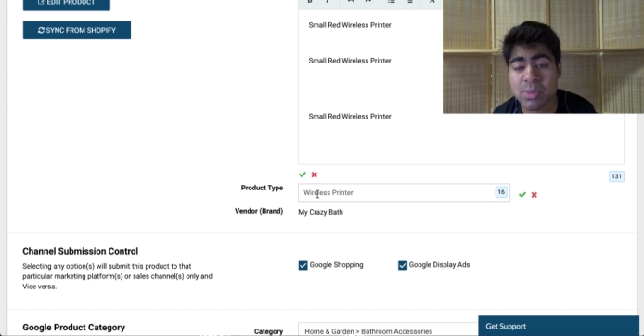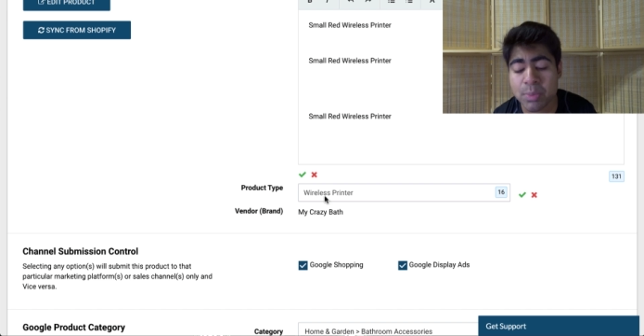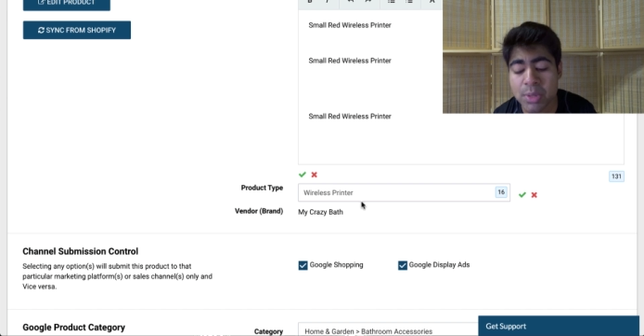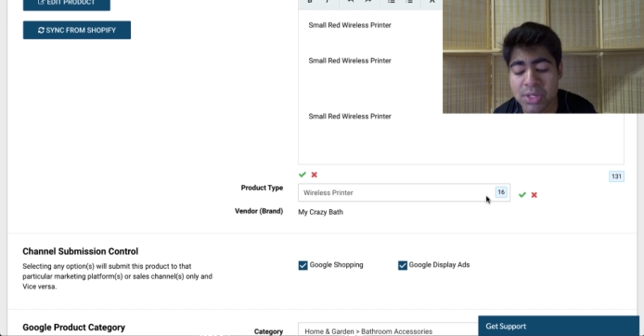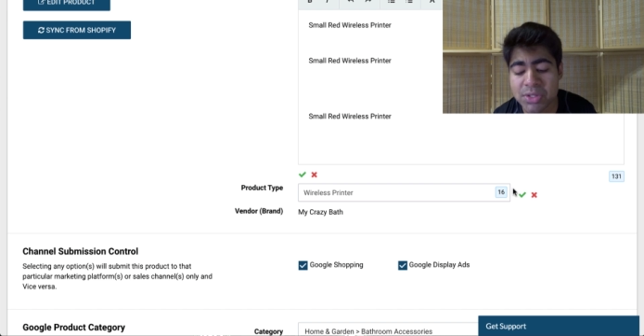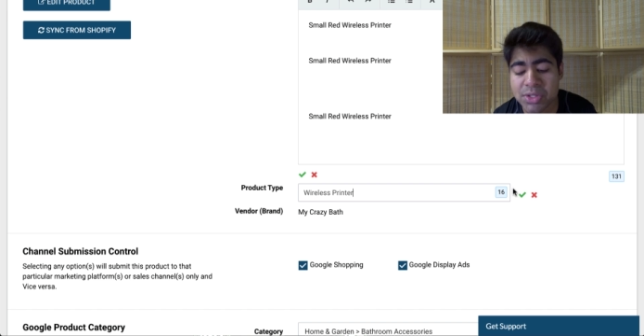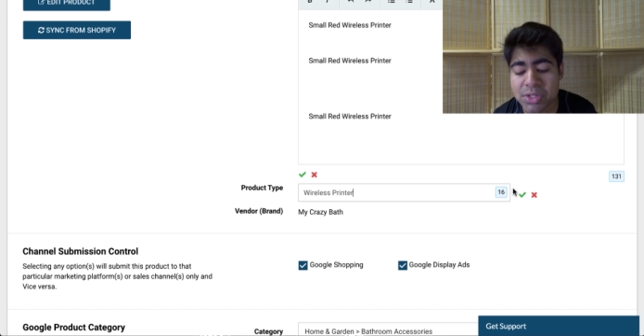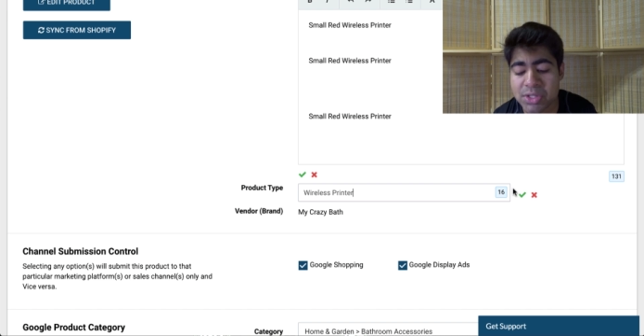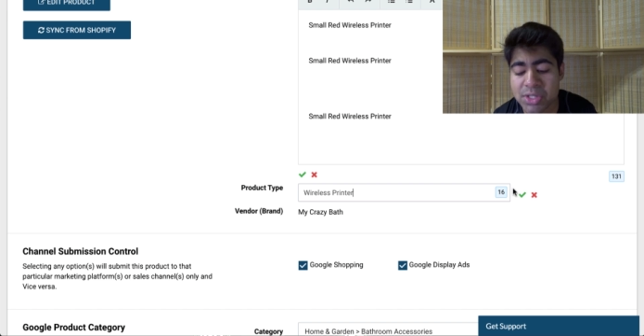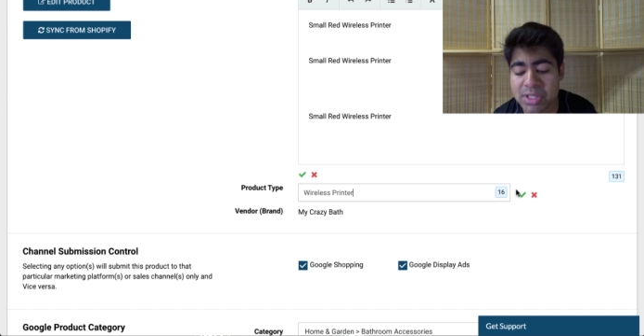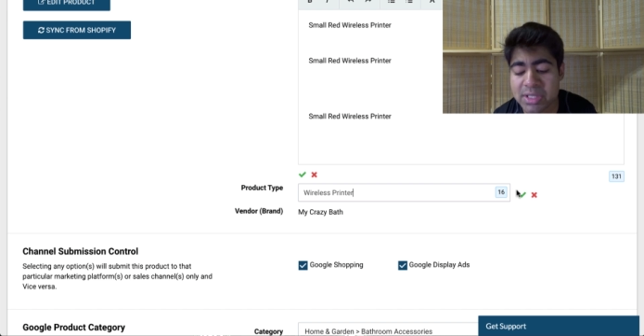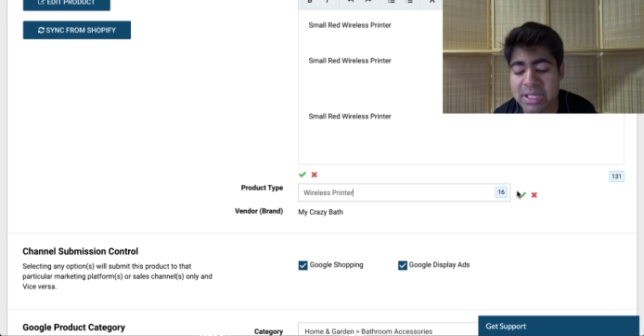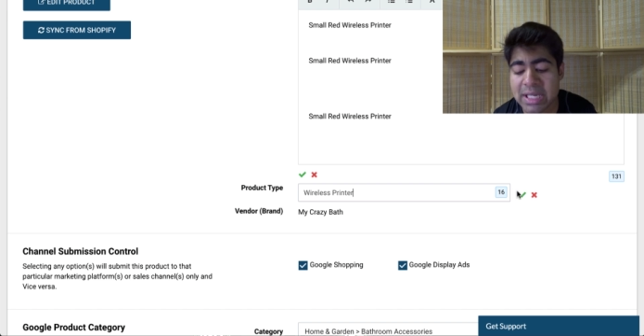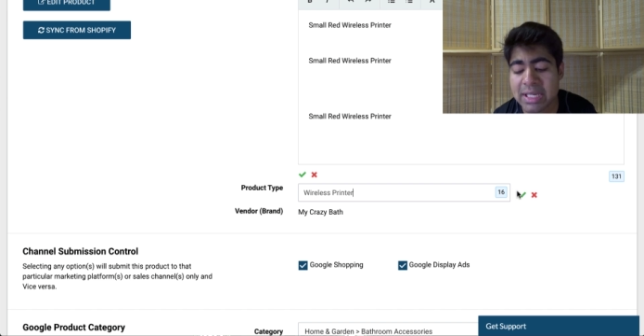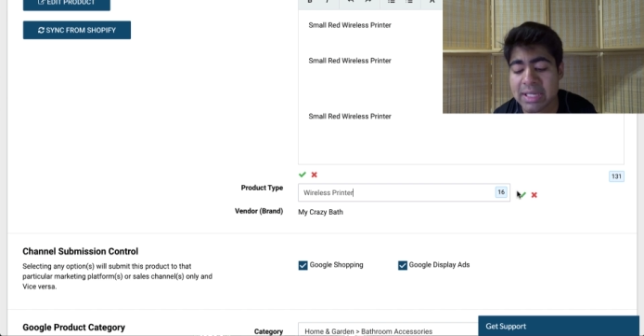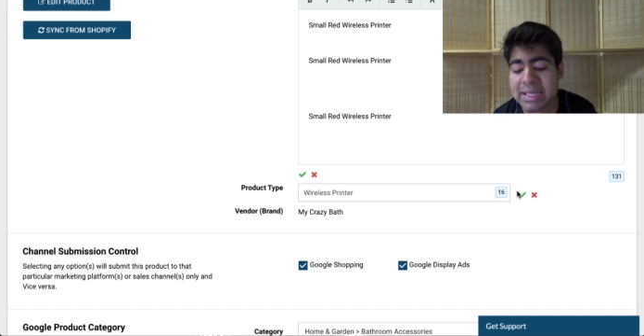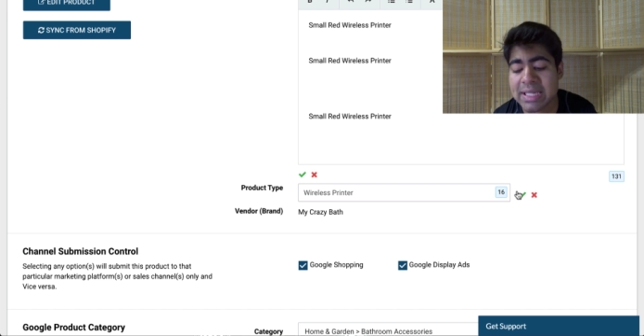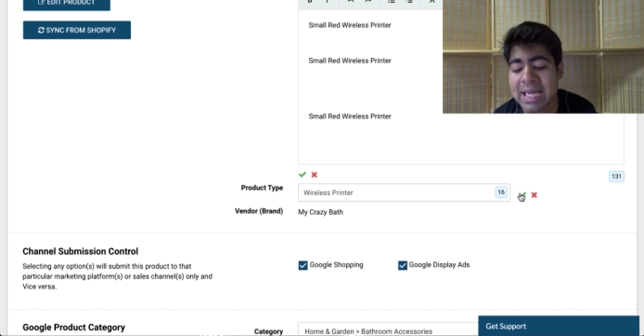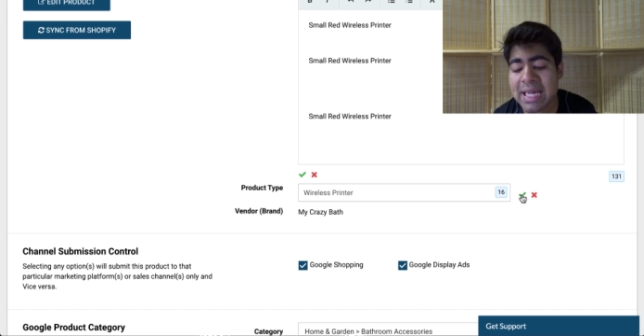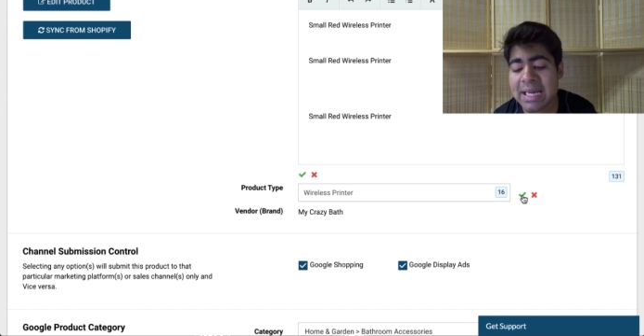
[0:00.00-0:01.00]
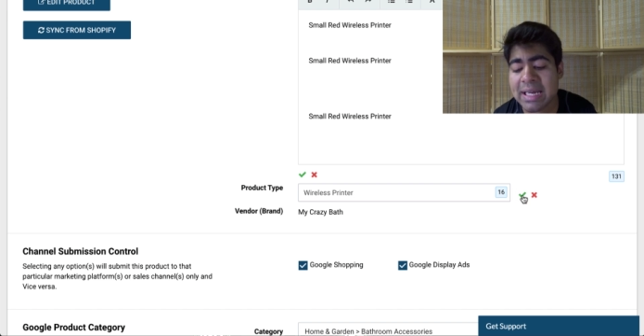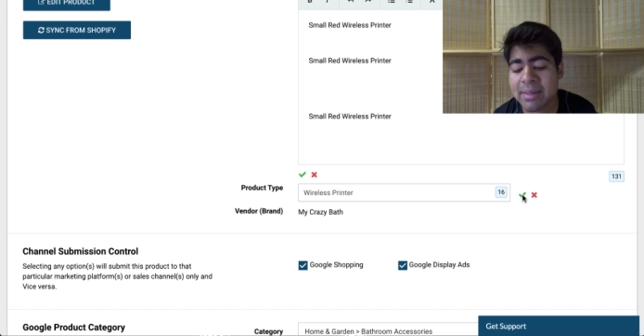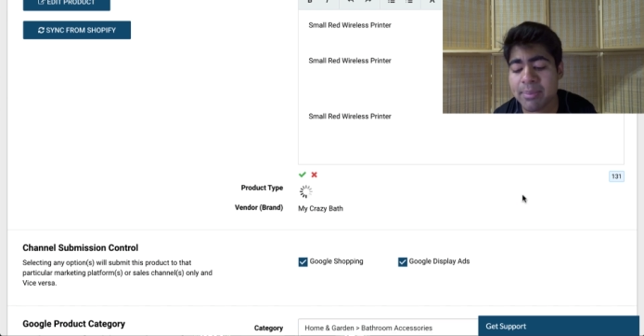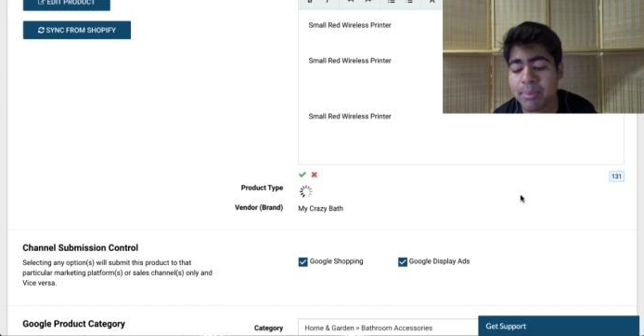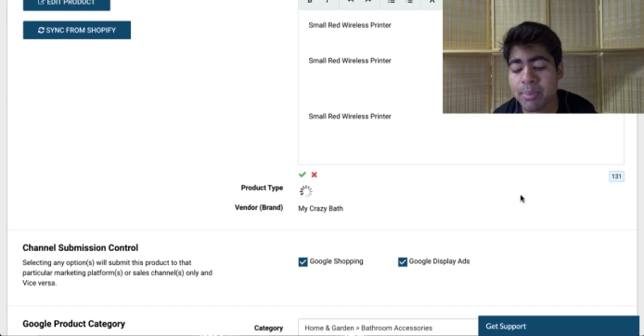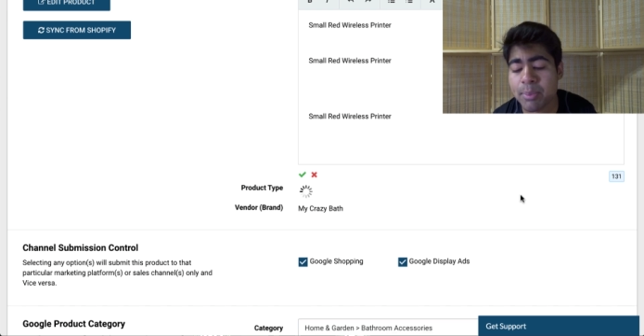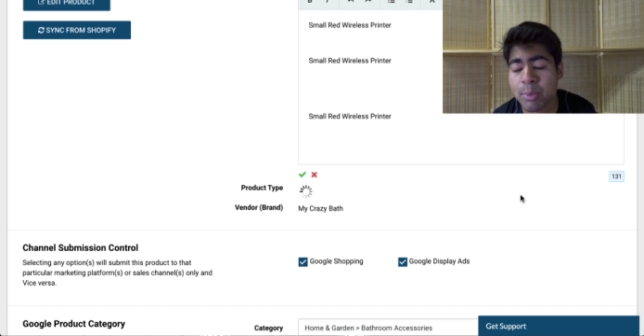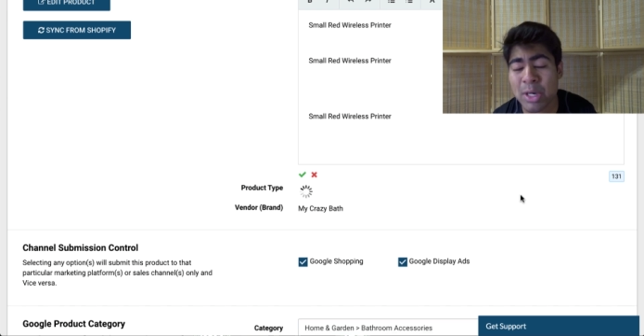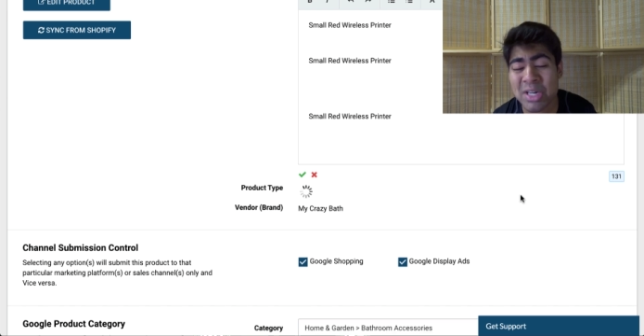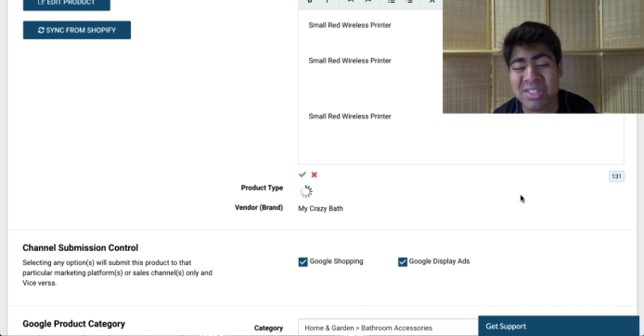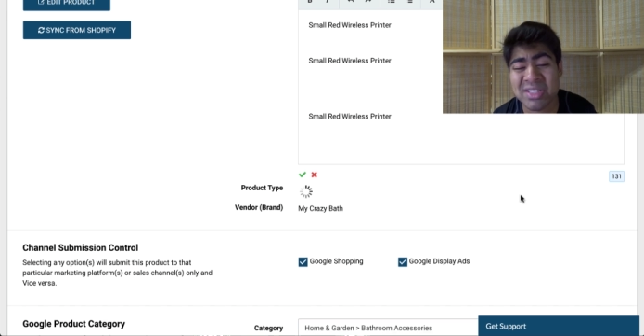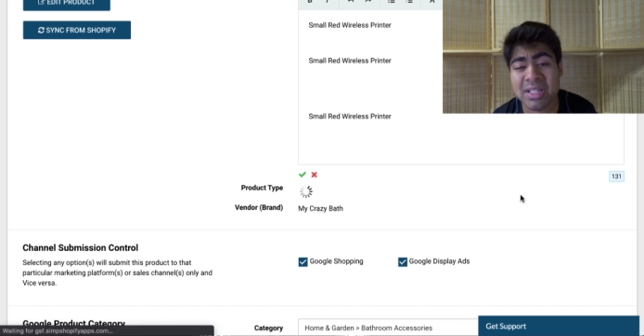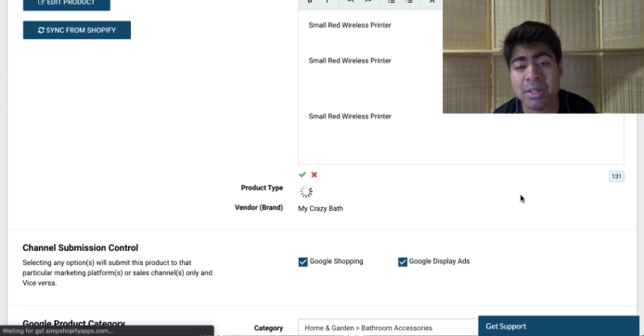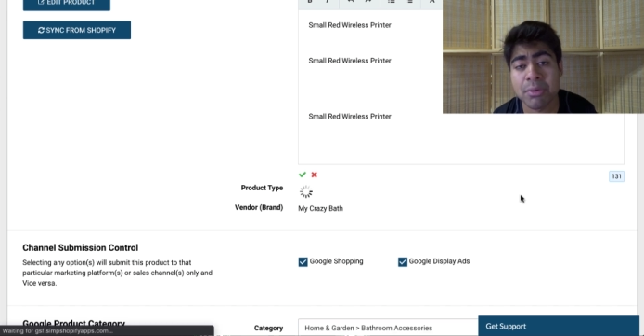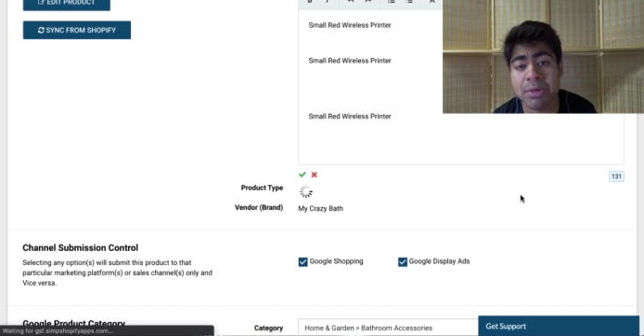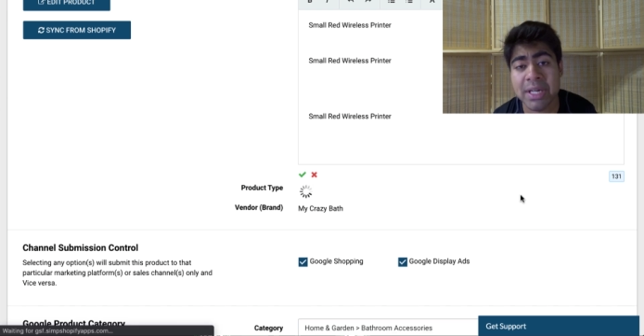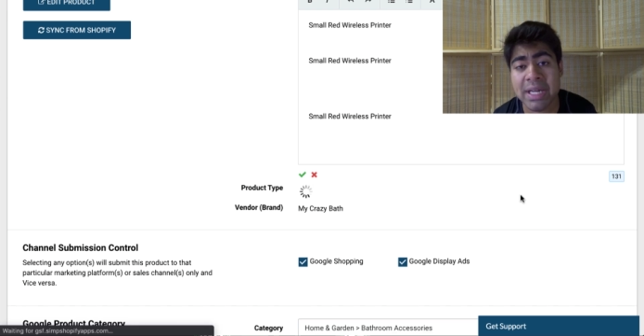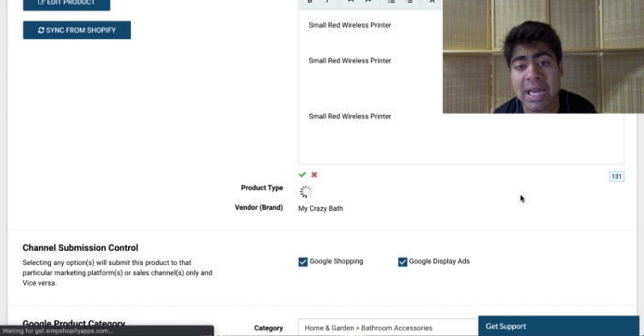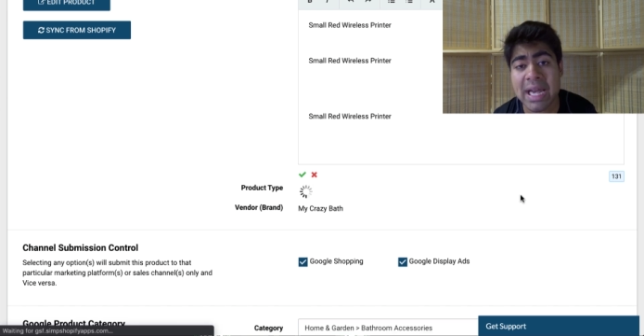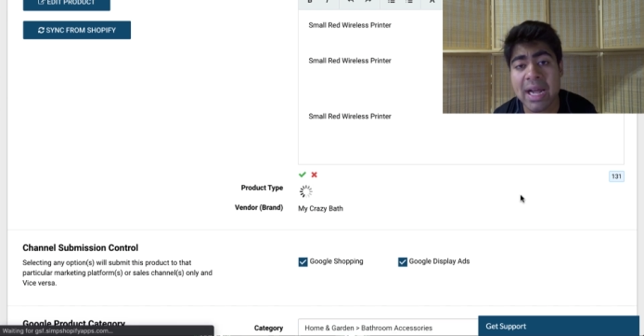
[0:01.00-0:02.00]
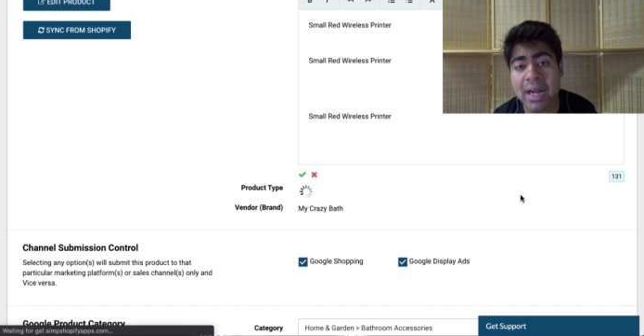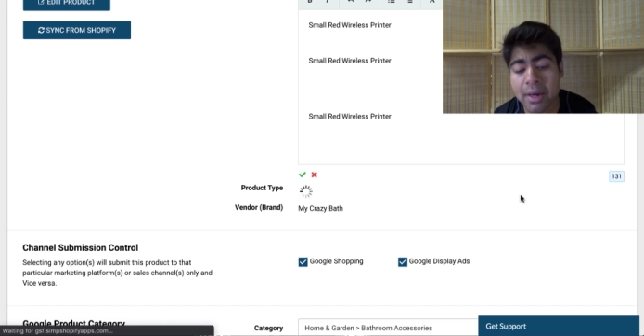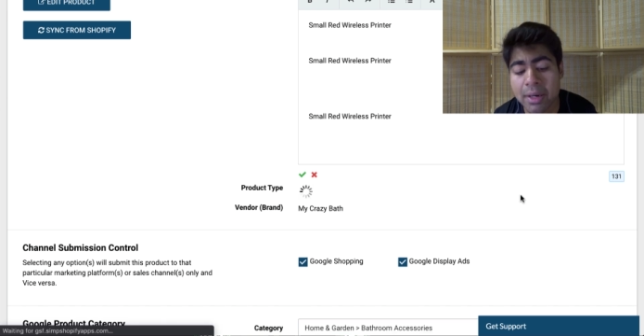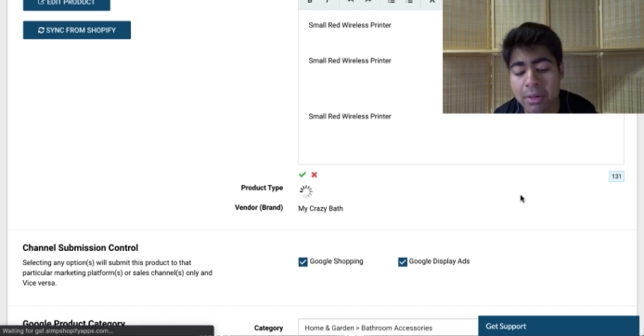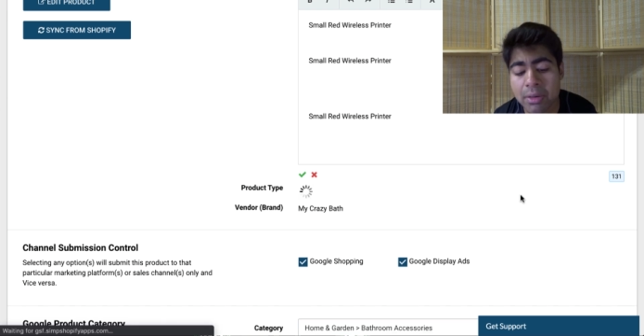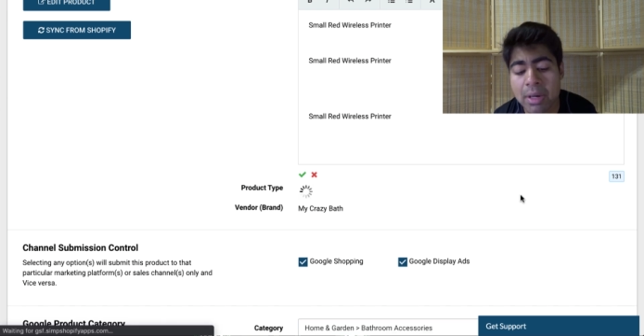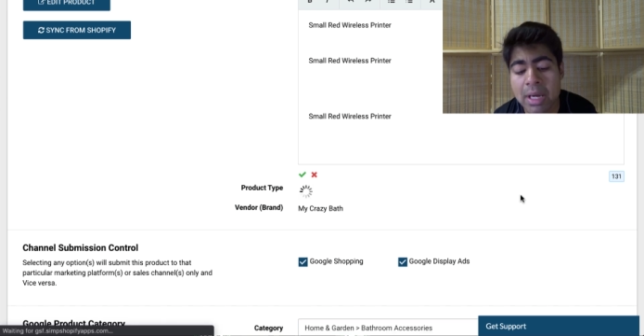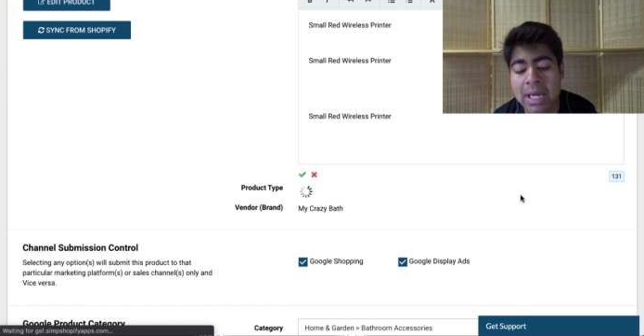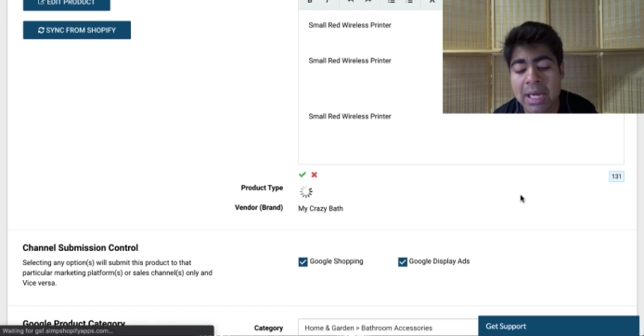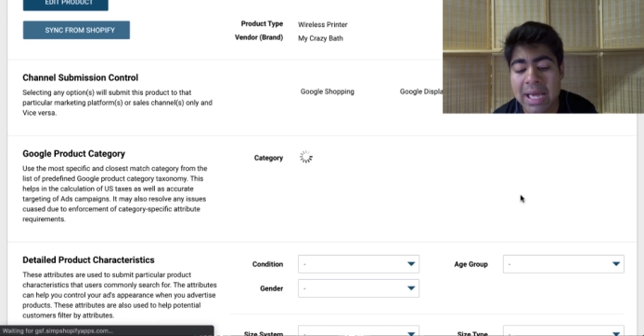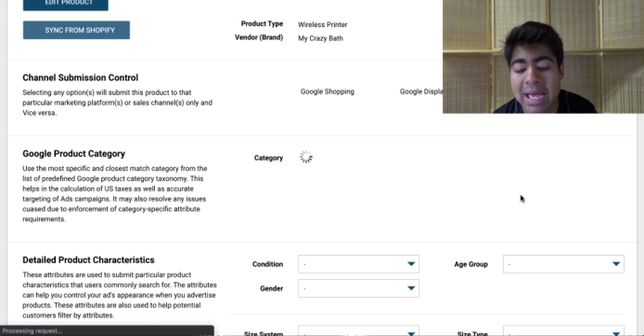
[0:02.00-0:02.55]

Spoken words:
printer just like that and press the green arrow,